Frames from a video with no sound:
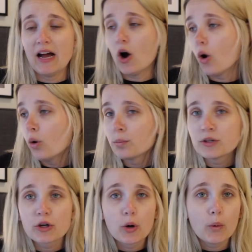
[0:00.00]
home
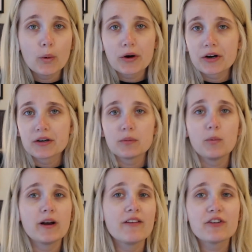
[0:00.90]
decor,
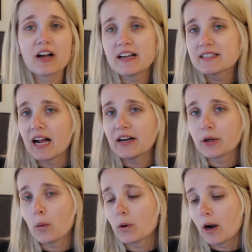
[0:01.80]
whatever is kind of
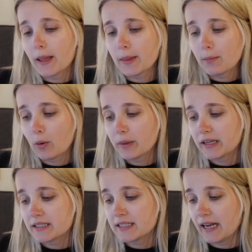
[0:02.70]
going on at the
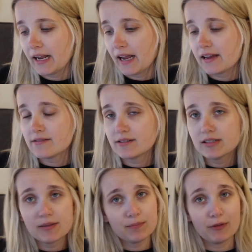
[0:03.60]
moment,
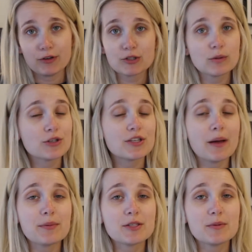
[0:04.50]
and the first one just
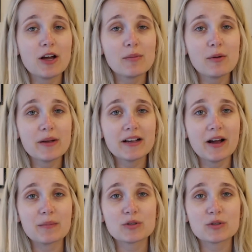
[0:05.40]
happens to be all about makeup.